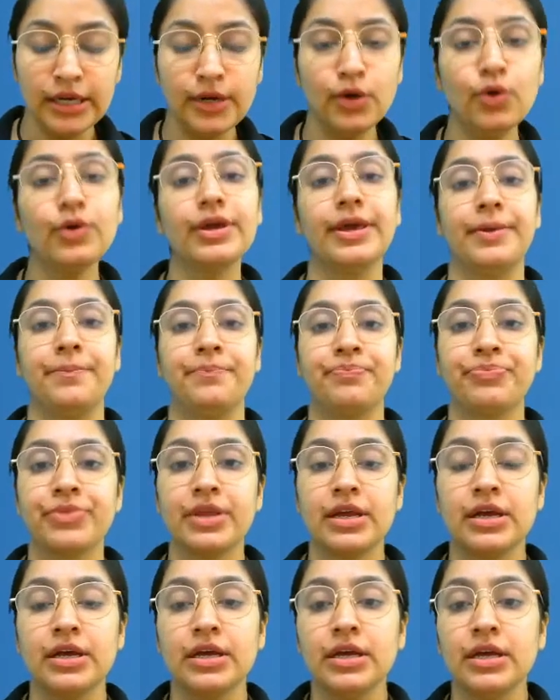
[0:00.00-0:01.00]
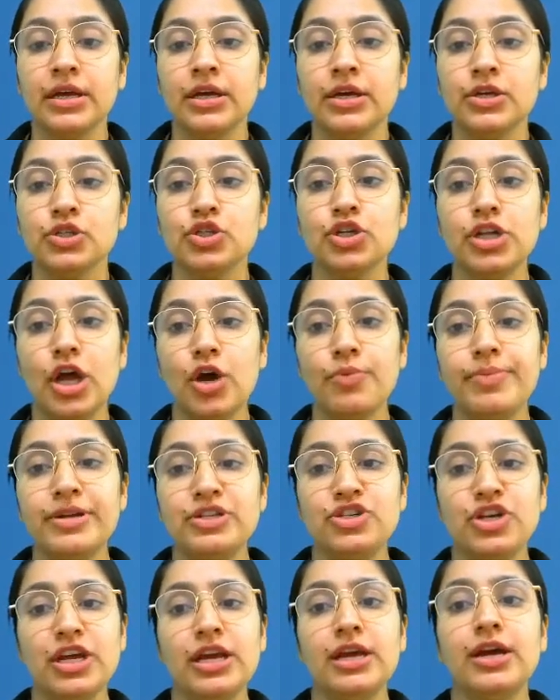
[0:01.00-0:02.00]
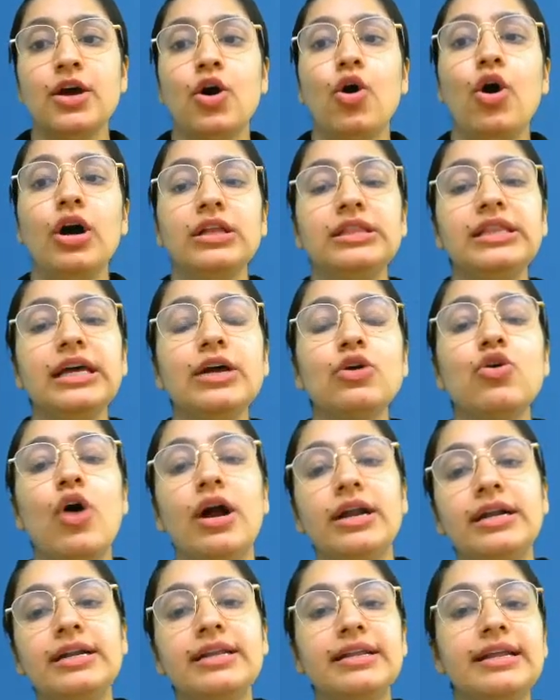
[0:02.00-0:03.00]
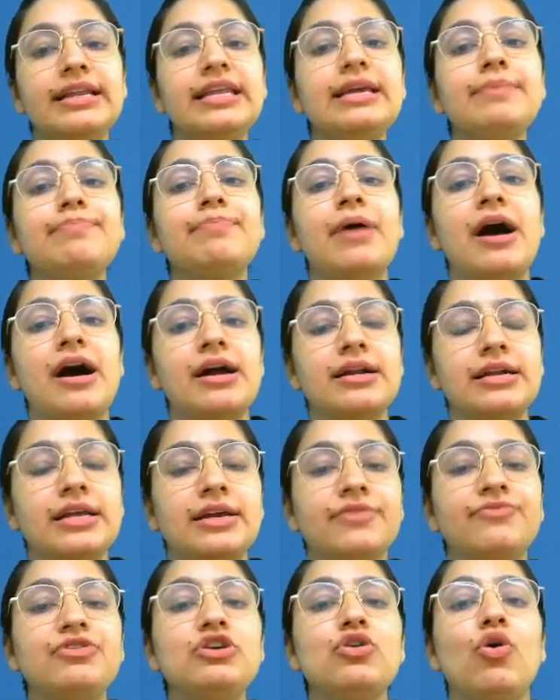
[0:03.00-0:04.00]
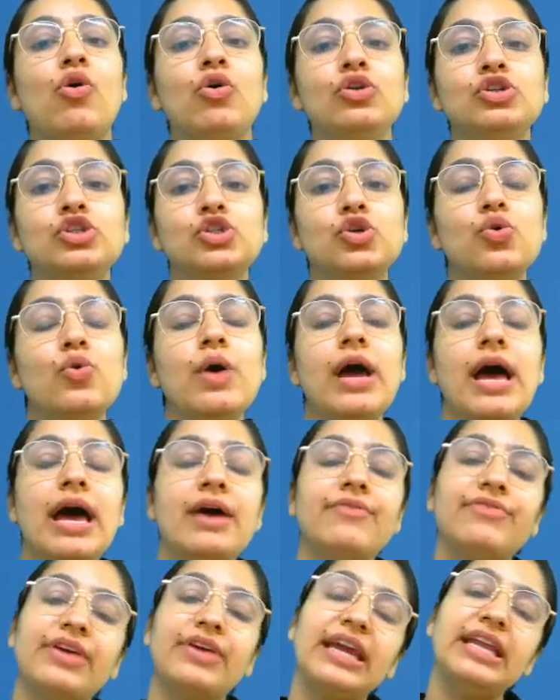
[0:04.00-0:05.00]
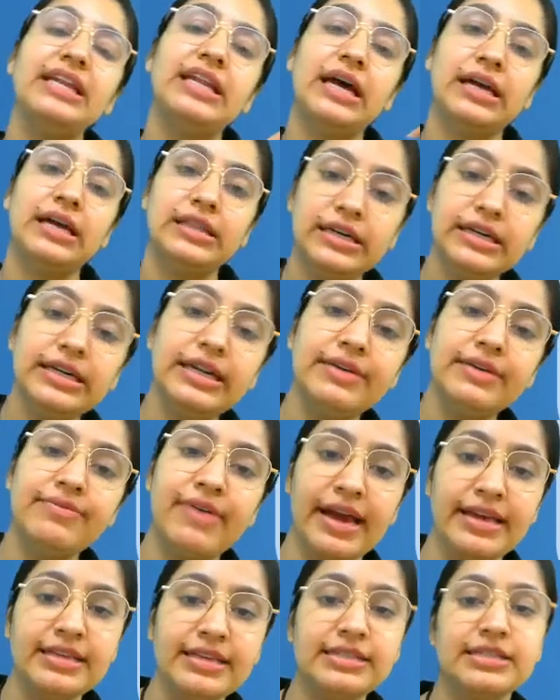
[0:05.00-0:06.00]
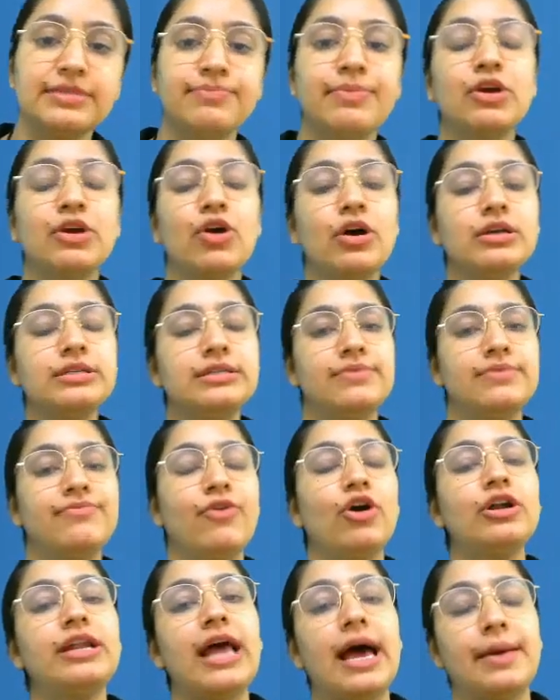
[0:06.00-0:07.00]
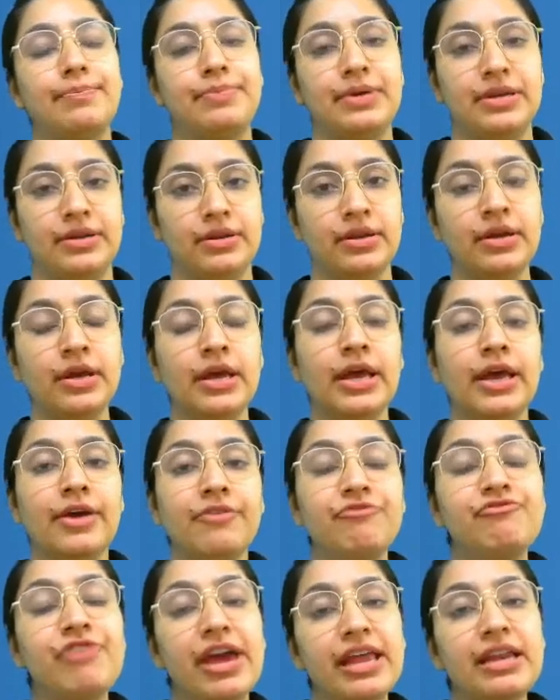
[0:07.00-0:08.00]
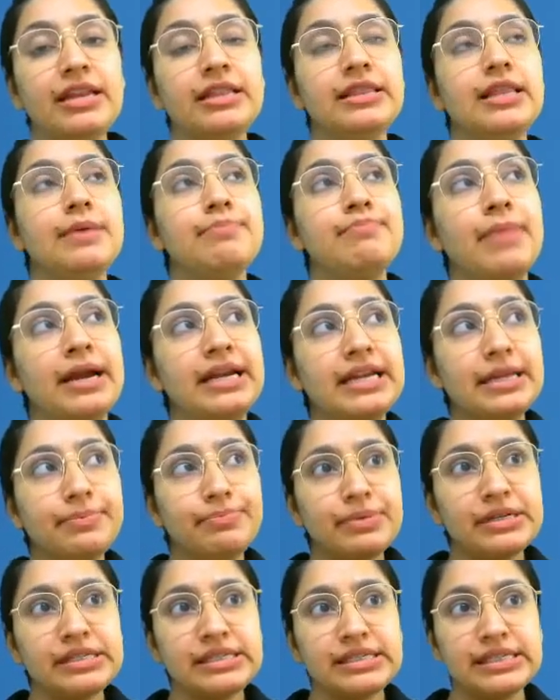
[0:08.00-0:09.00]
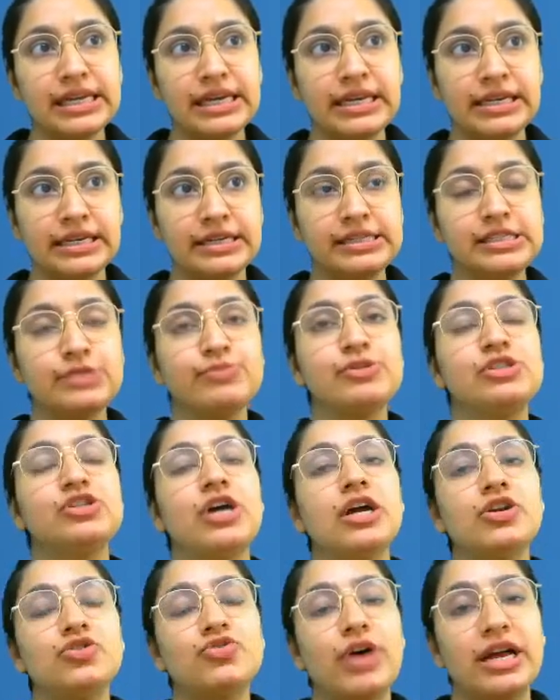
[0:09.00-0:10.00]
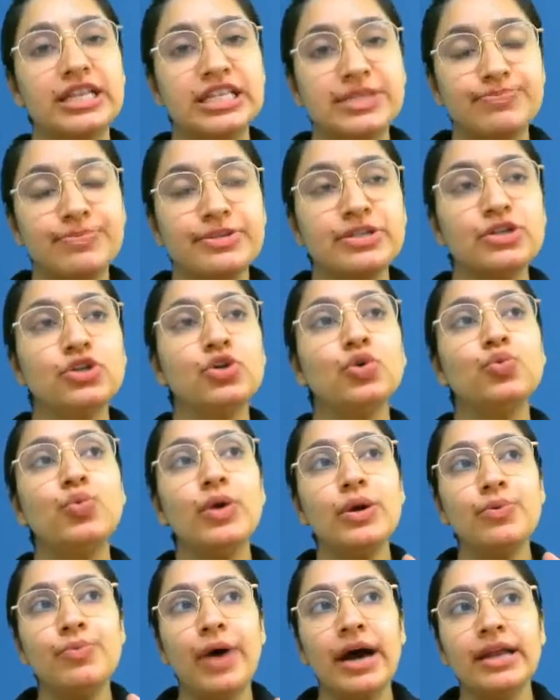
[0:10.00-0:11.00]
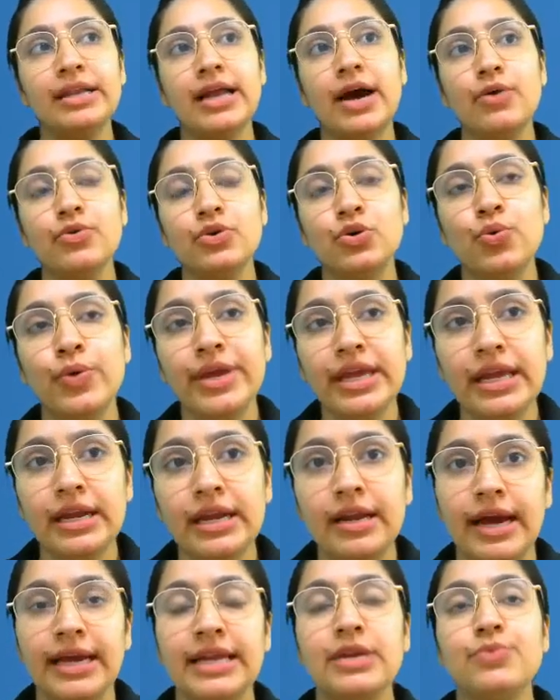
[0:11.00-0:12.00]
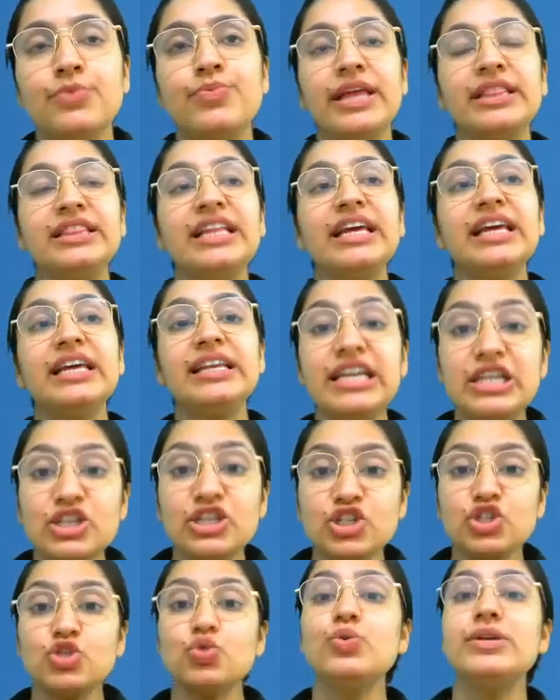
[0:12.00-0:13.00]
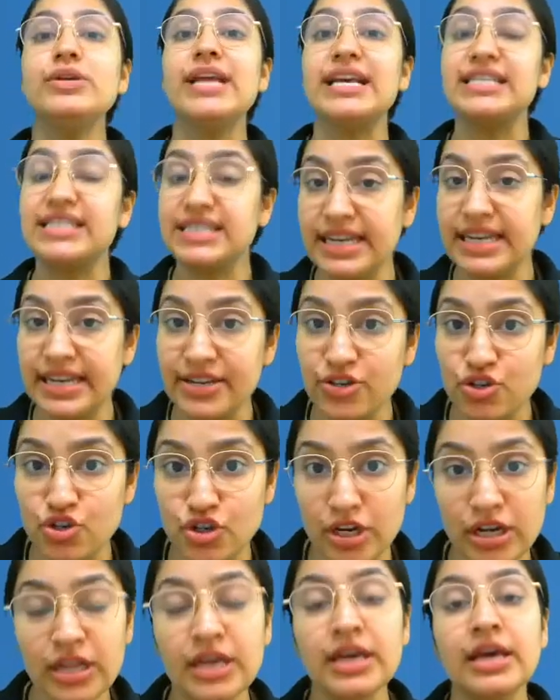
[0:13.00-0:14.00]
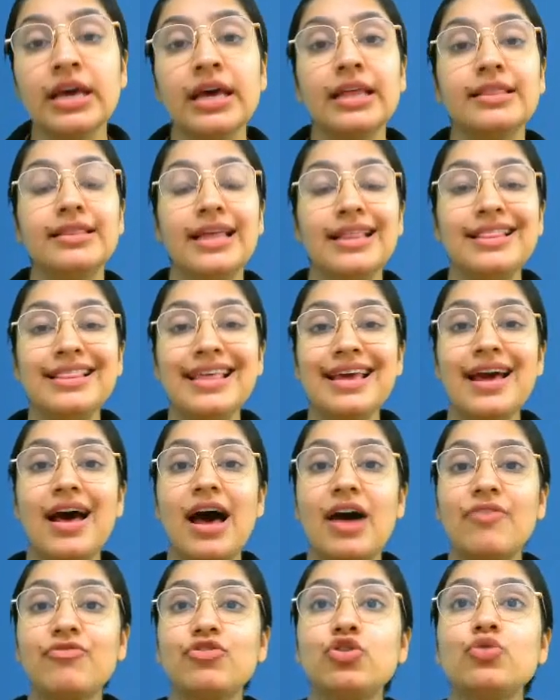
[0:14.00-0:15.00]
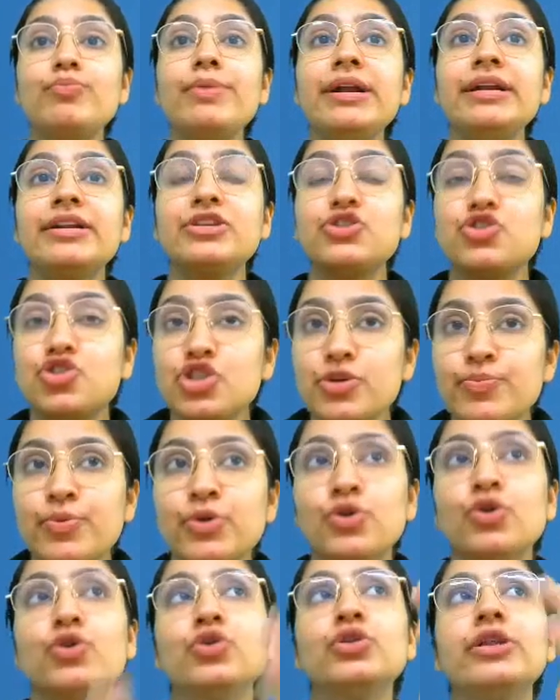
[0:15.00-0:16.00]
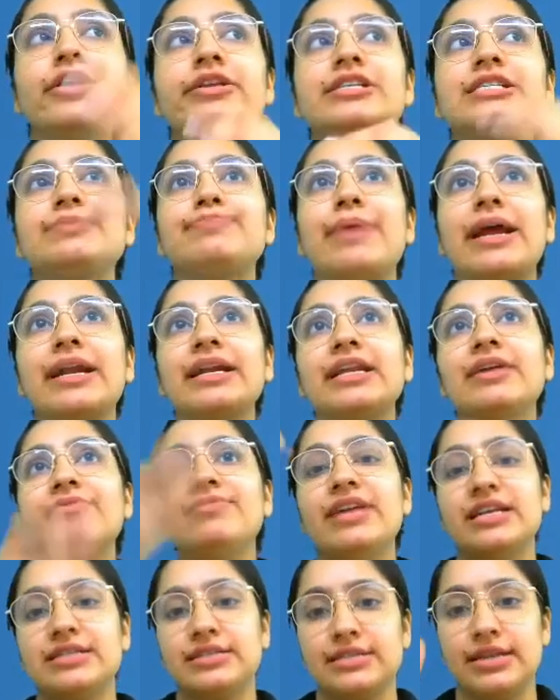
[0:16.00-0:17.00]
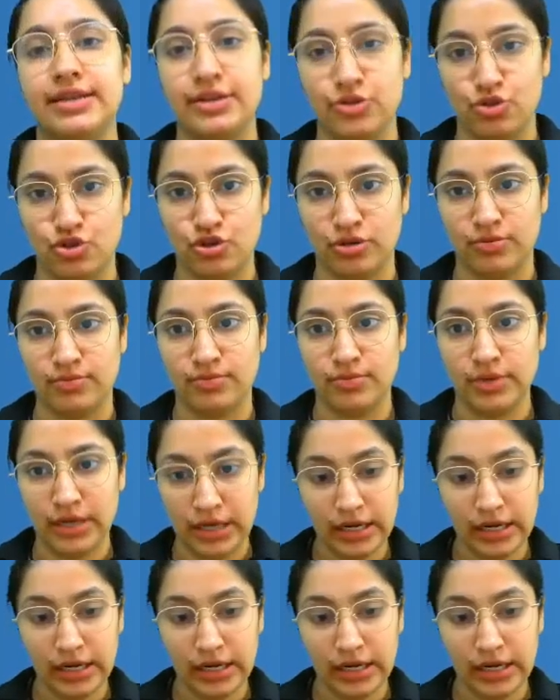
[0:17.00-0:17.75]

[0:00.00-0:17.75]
Okay. So now, bache, on the contrary part, we also have another device, because what happened? When the multiple signals which are transmitted over one outgoing line, when they reach to destination, then they have to be distributed to the respective destination.